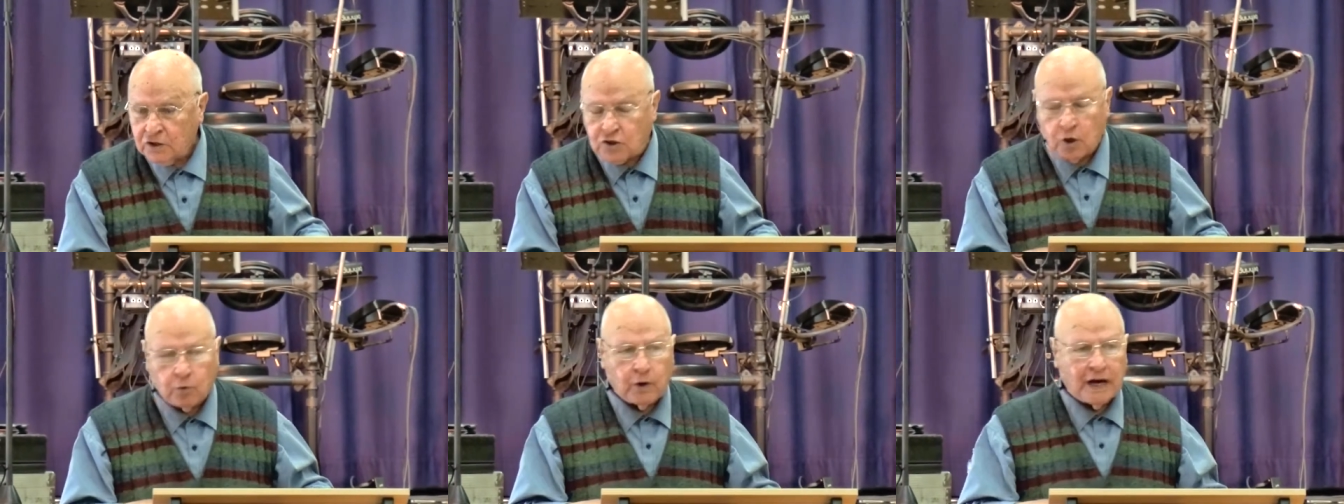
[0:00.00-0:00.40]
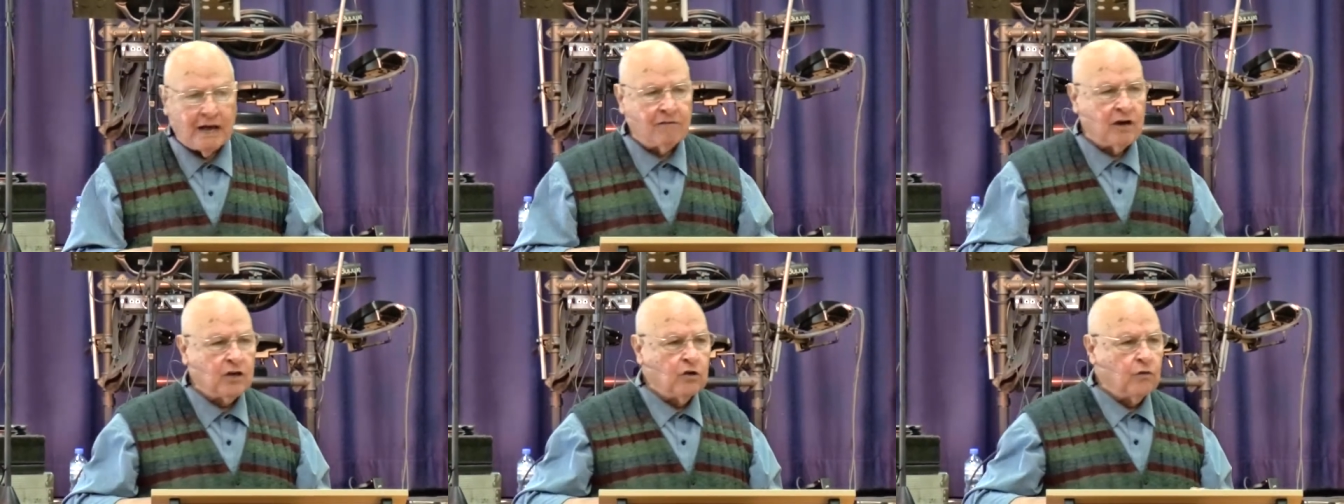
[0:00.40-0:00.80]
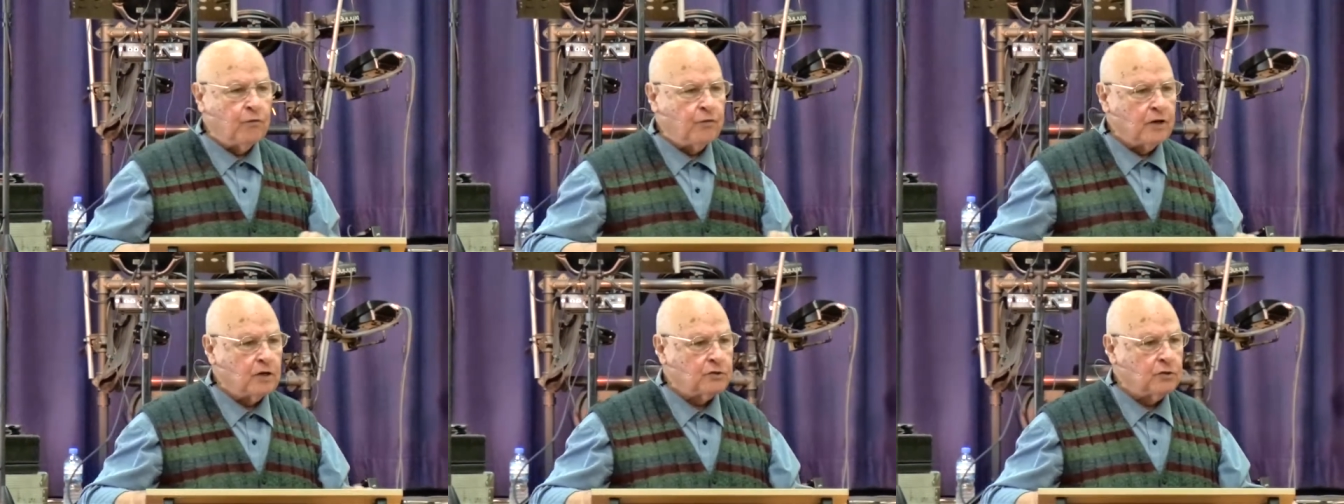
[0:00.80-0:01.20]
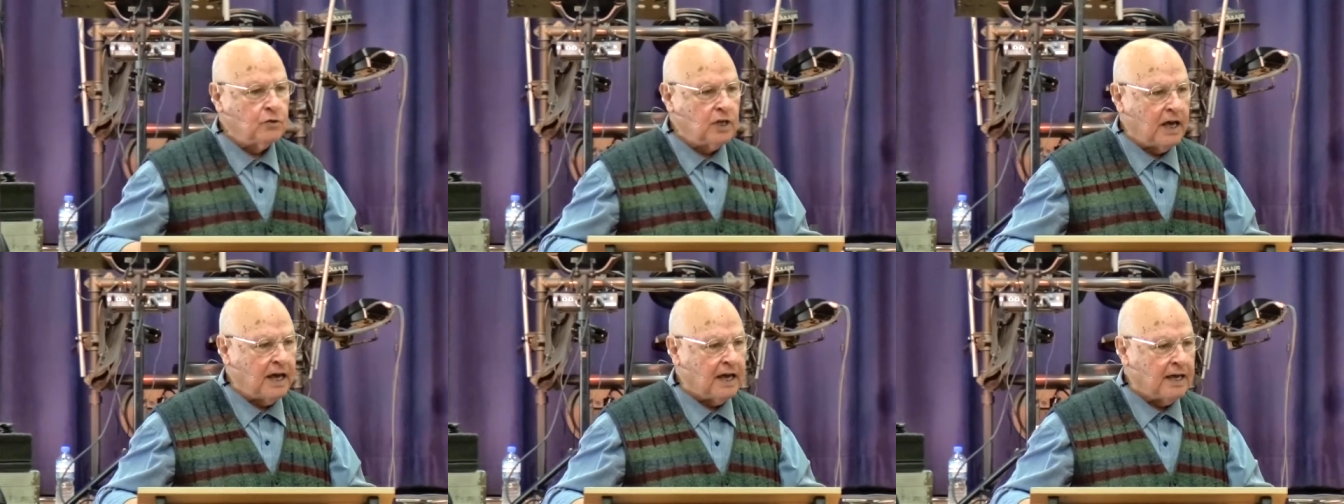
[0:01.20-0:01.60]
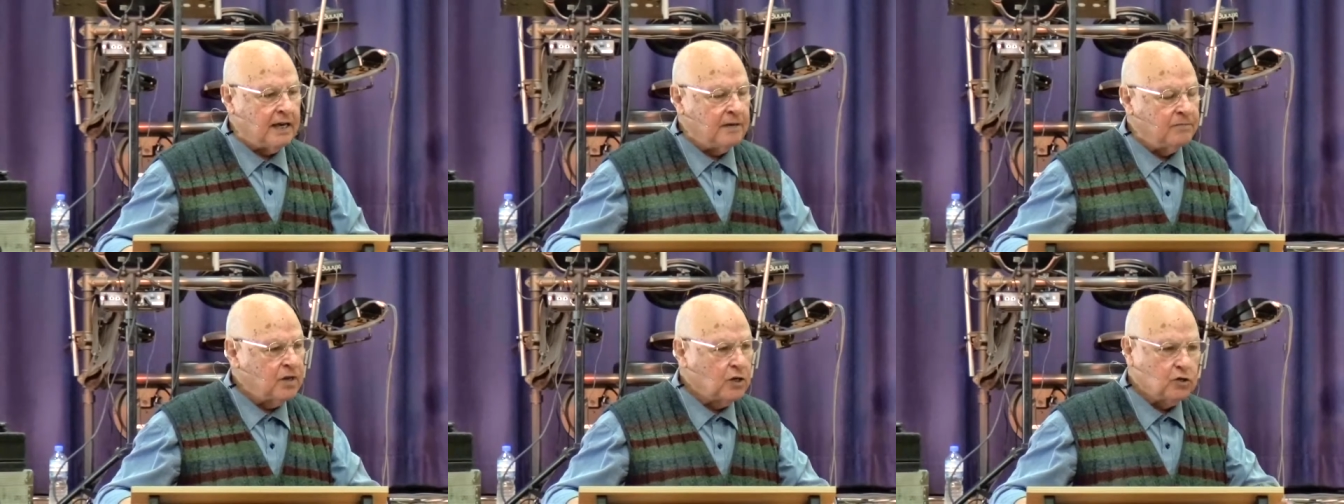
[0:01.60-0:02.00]
So, whatever you feel
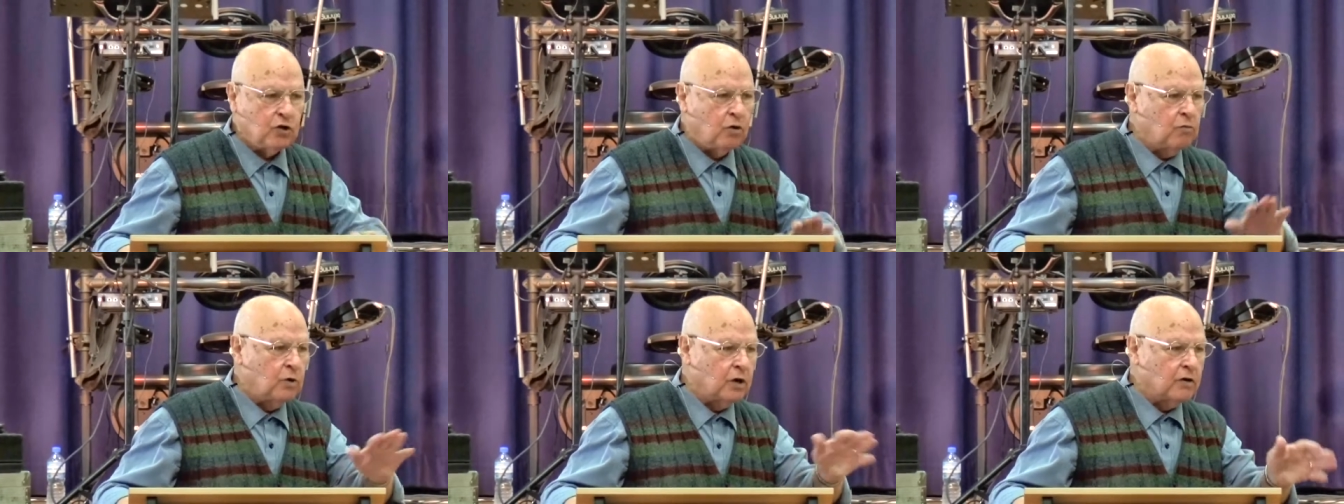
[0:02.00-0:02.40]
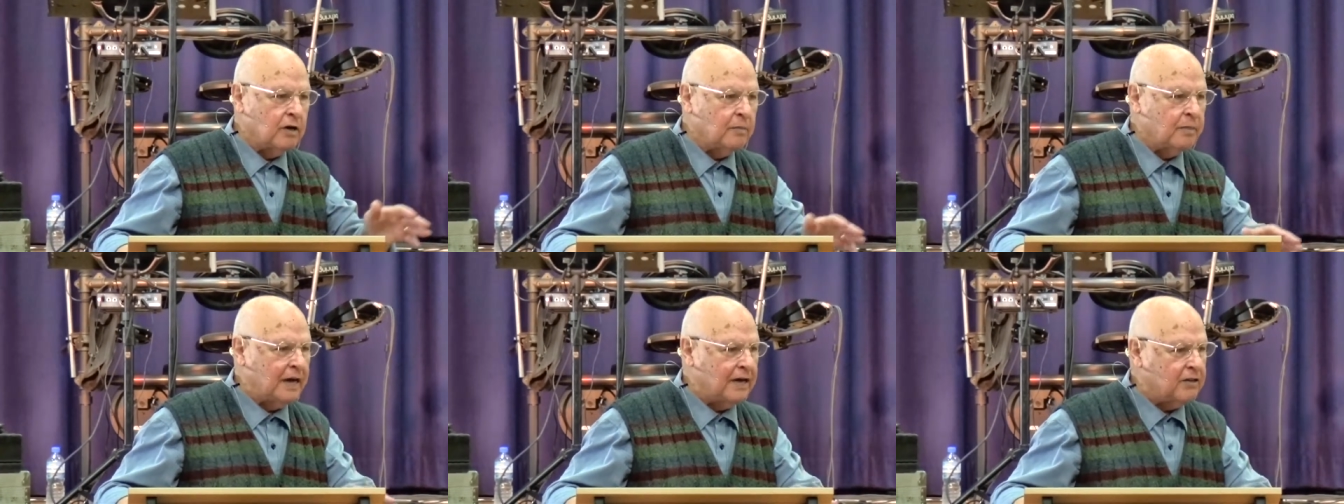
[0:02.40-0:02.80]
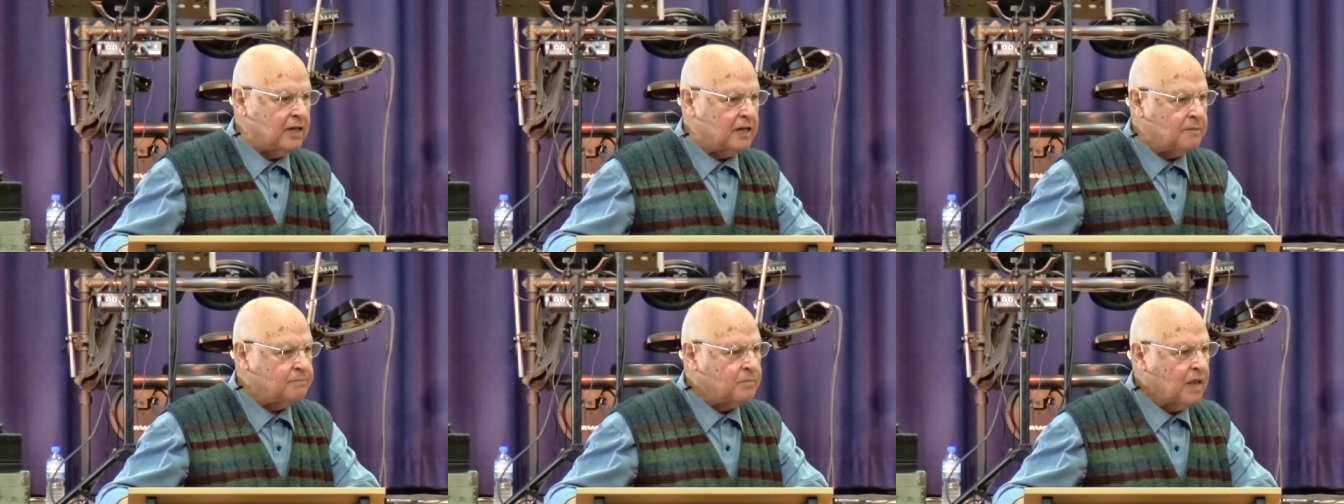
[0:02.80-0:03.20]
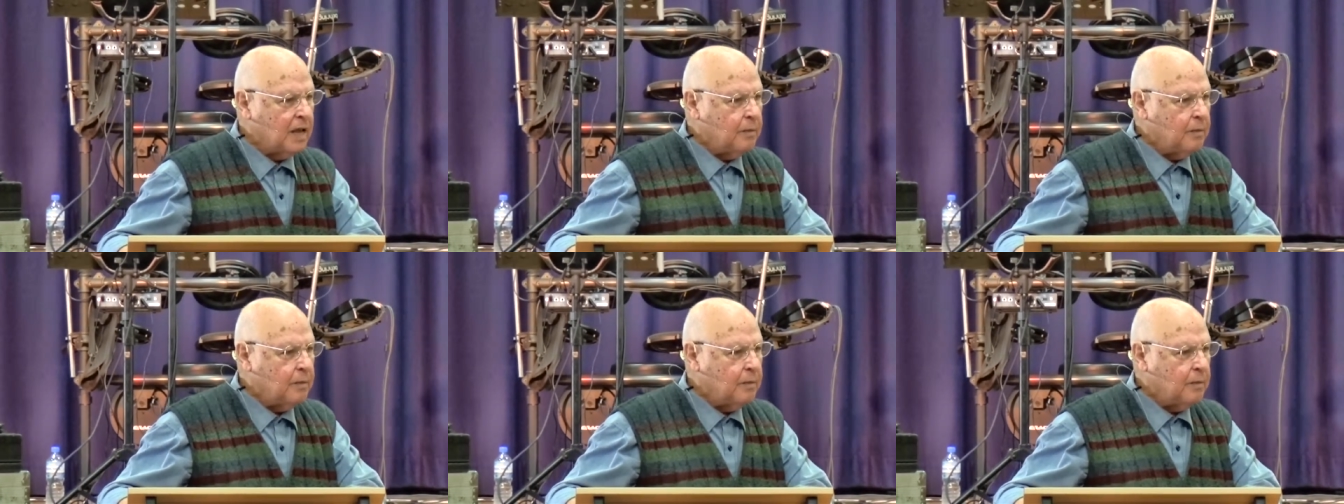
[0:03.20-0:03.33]
today, don't worry about it